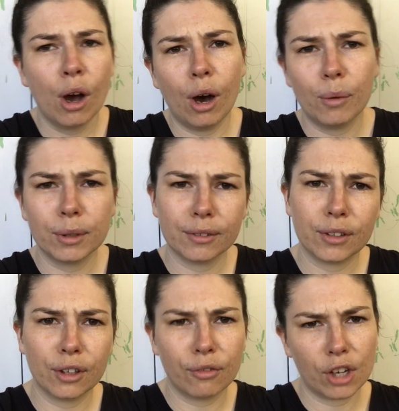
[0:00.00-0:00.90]
oh, well, if
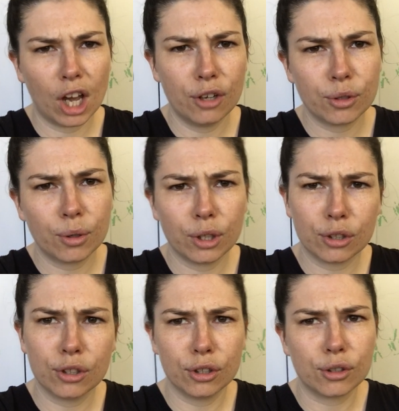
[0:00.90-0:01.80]
you can't do it, you
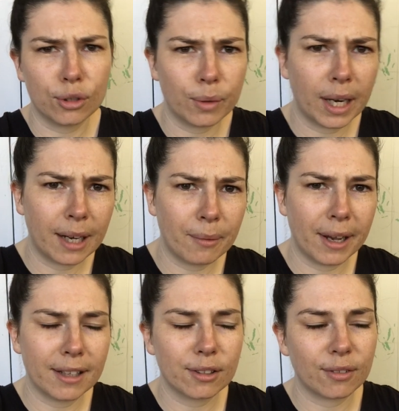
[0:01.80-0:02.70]
should just do it
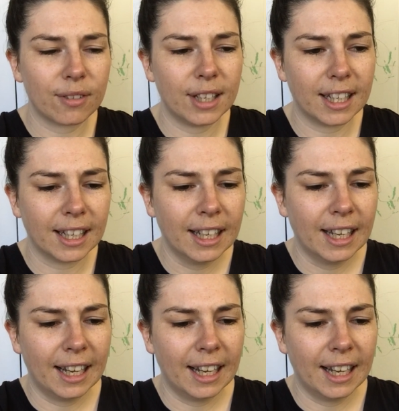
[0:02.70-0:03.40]
anyway, sort of thing.